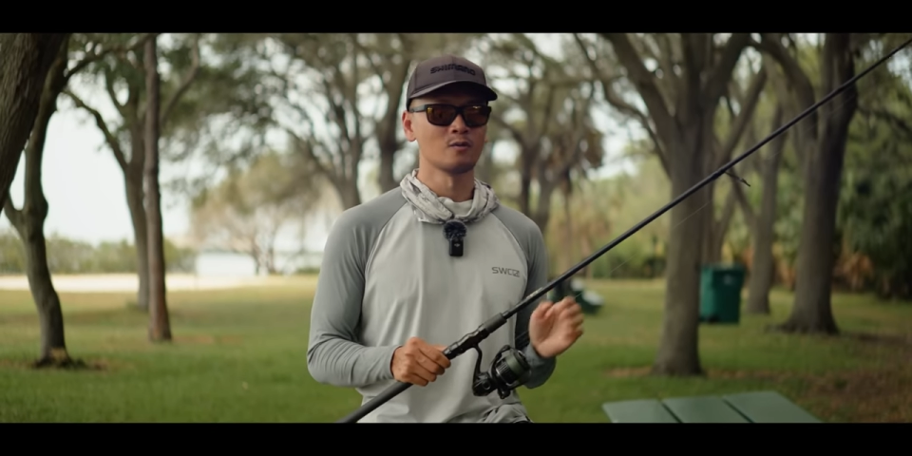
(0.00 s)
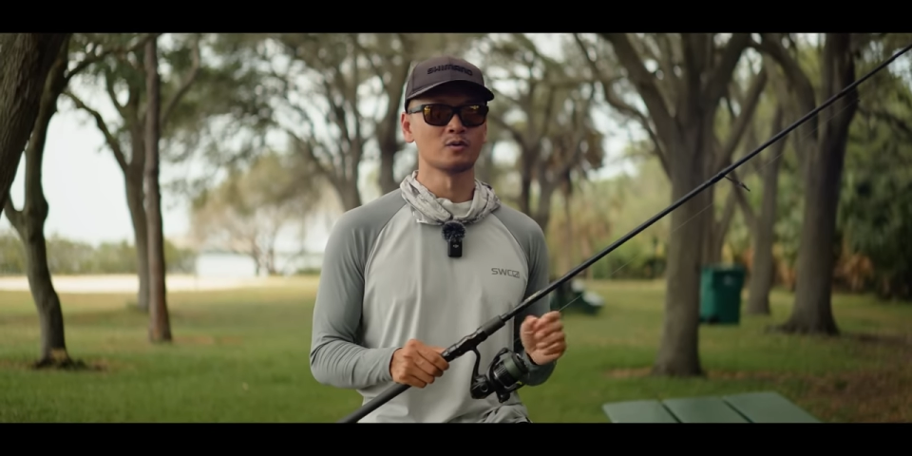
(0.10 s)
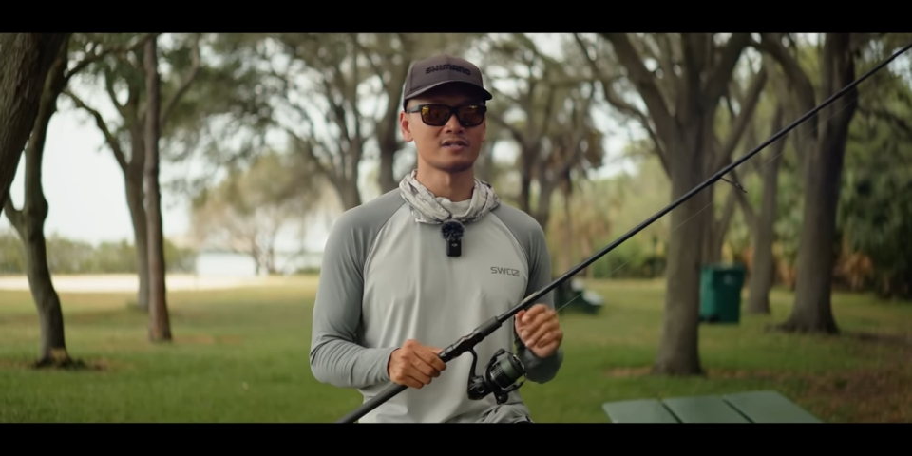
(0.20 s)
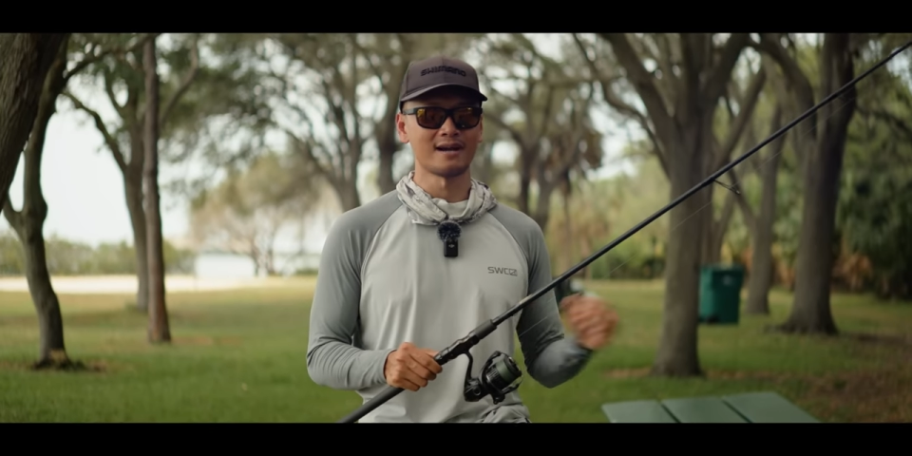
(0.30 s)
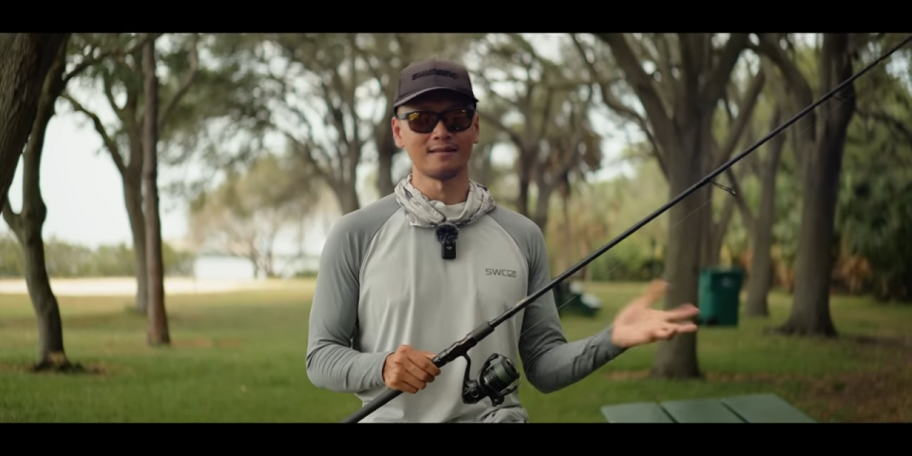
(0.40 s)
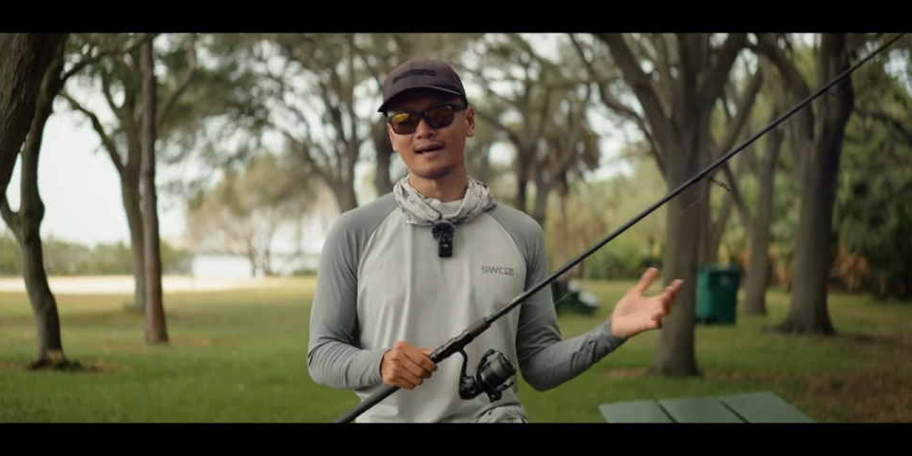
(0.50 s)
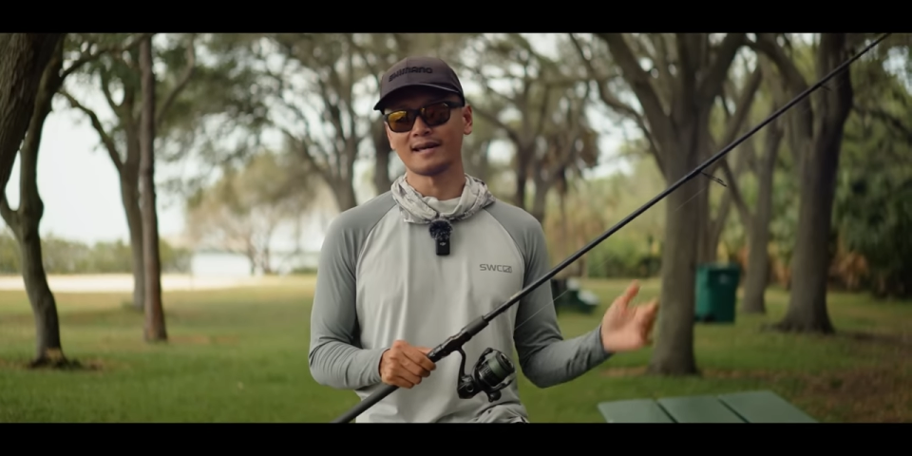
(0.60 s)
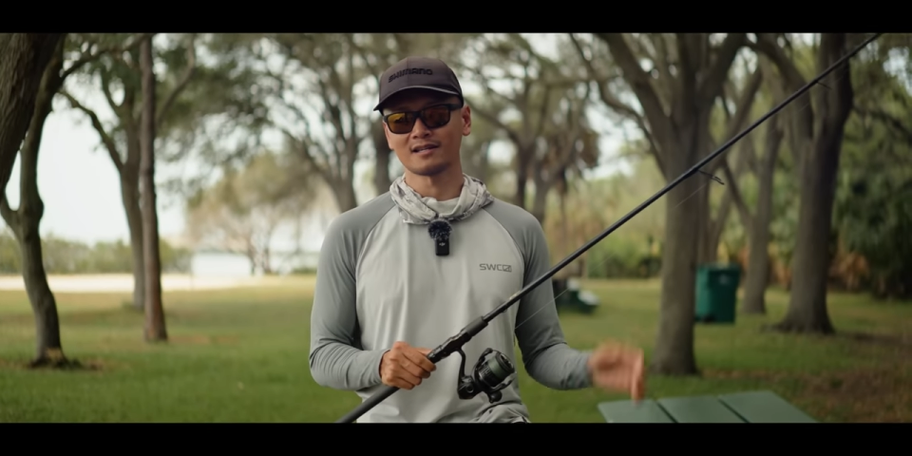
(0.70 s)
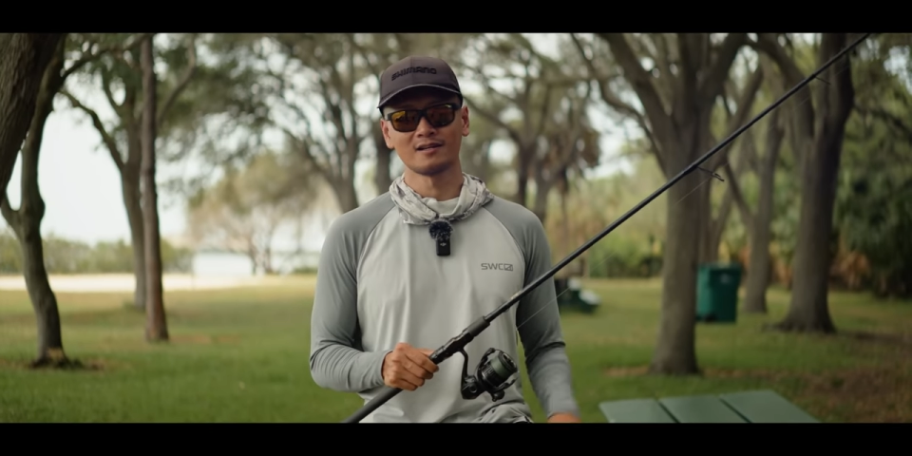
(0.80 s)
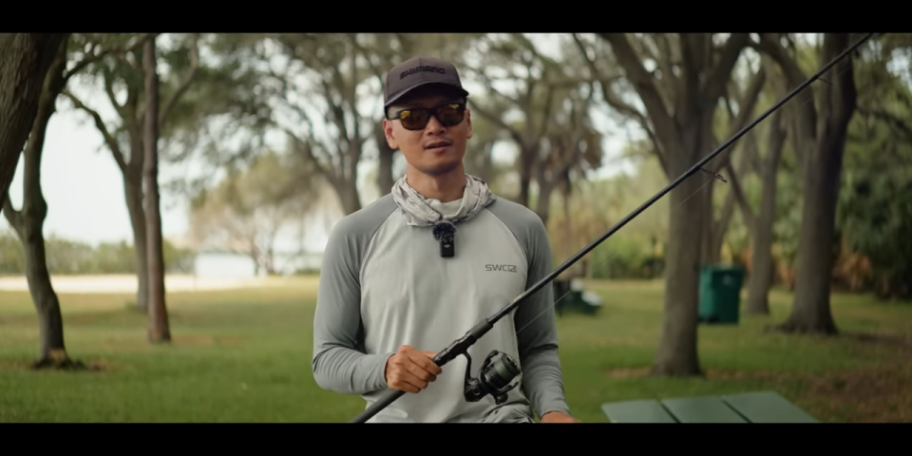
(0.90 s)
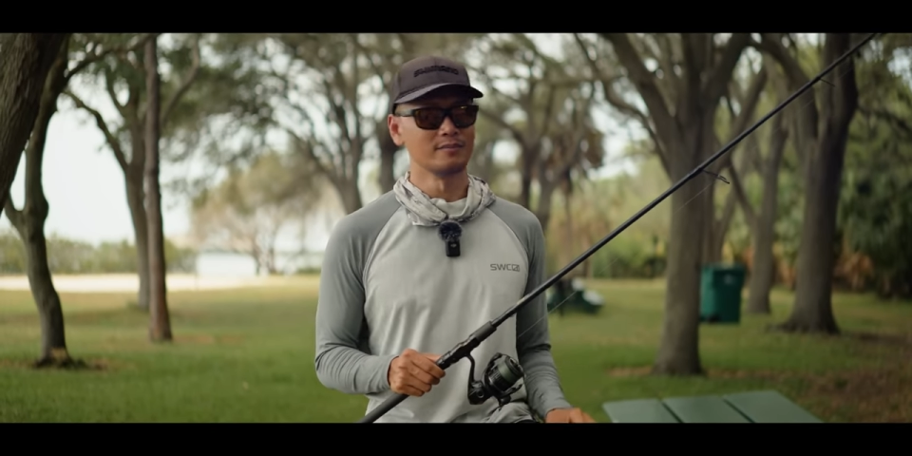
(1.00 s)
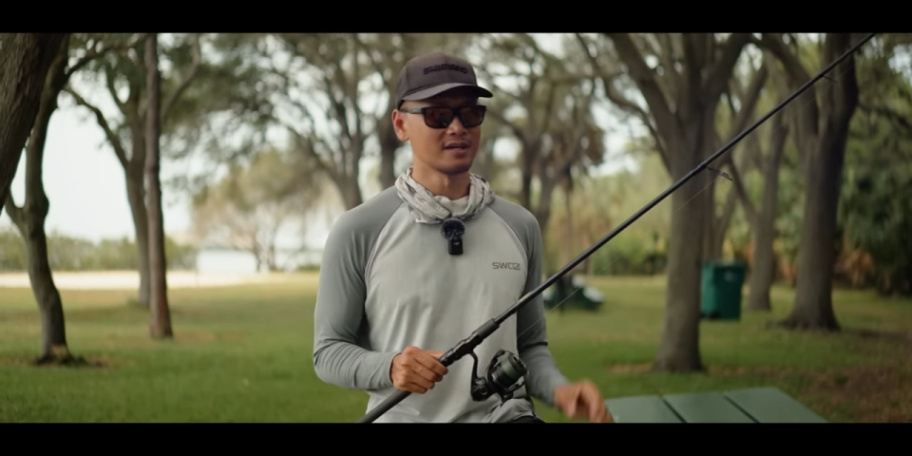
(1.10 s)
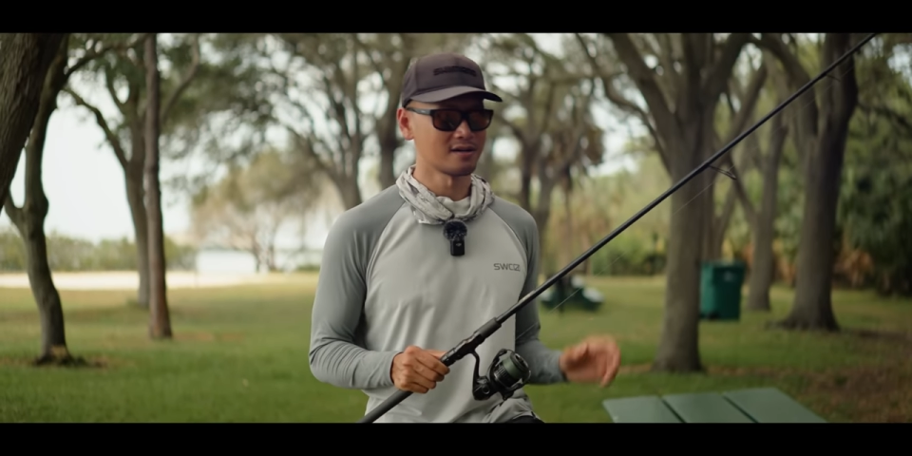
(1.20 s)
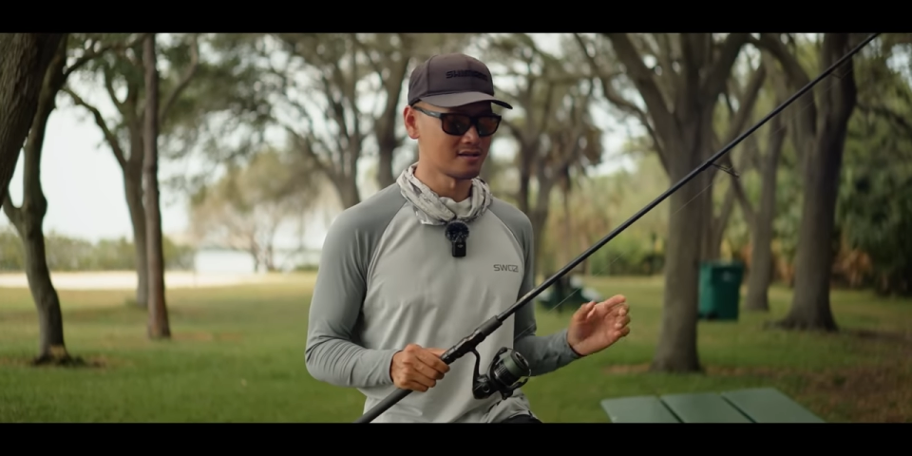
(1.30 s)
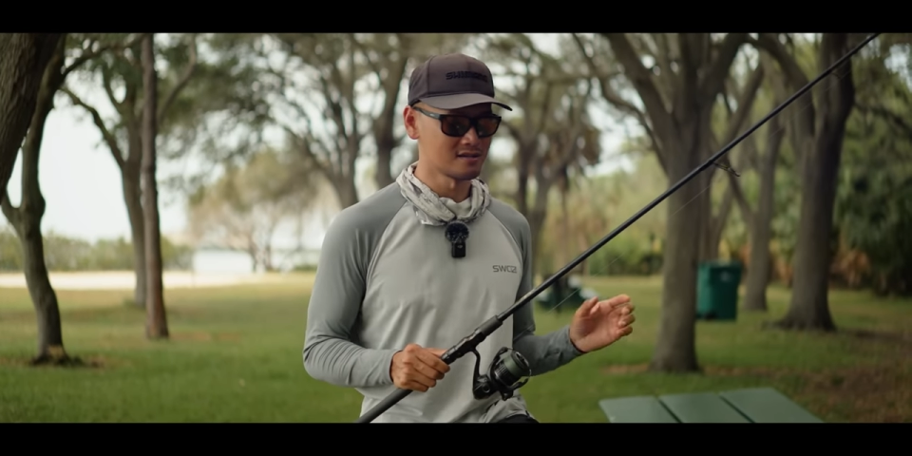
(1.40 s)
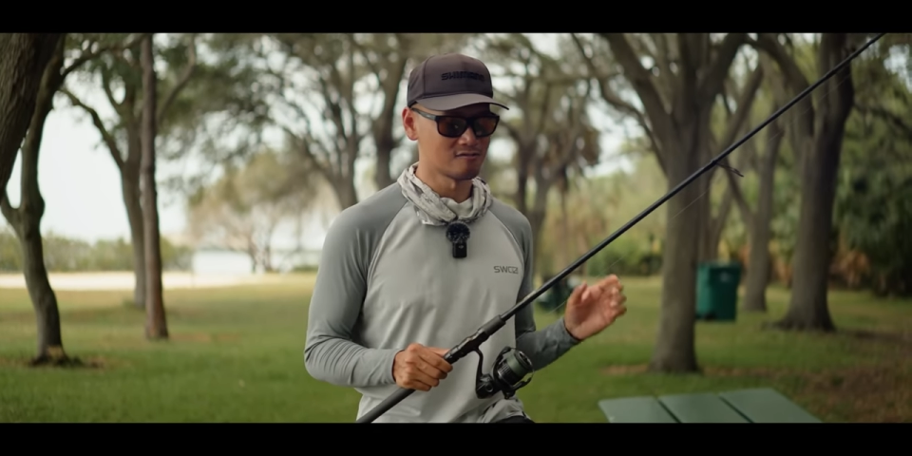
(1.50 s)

which I like because